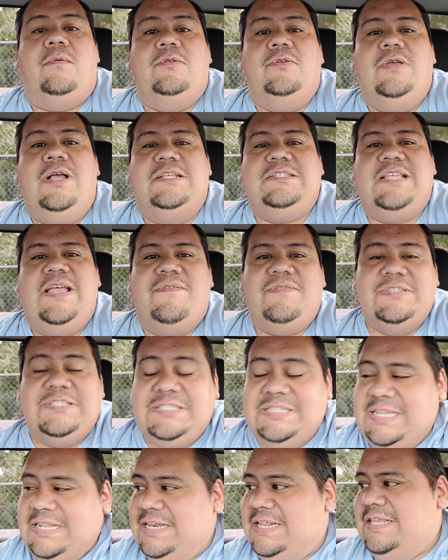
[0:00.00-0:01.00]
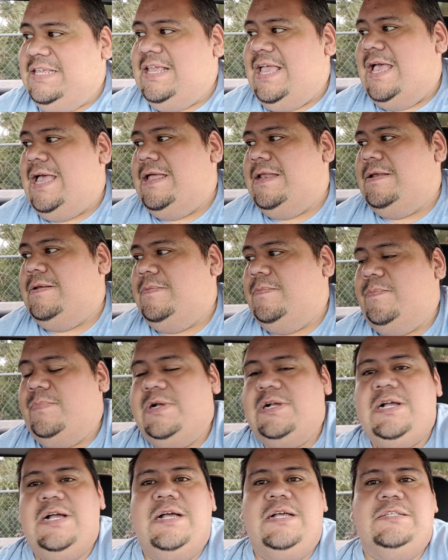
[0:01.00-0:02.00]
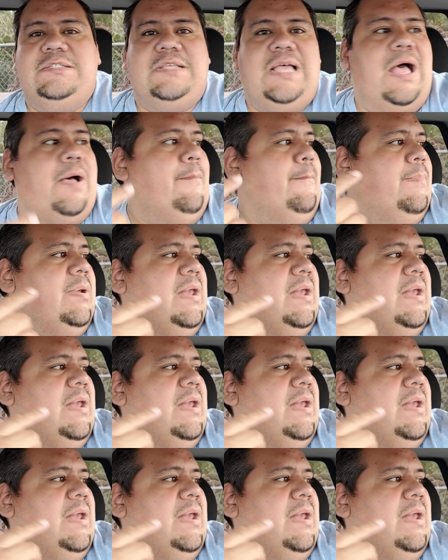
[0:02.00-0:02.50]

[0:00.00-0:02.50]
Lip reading: You guys haven't seen it yet because I'm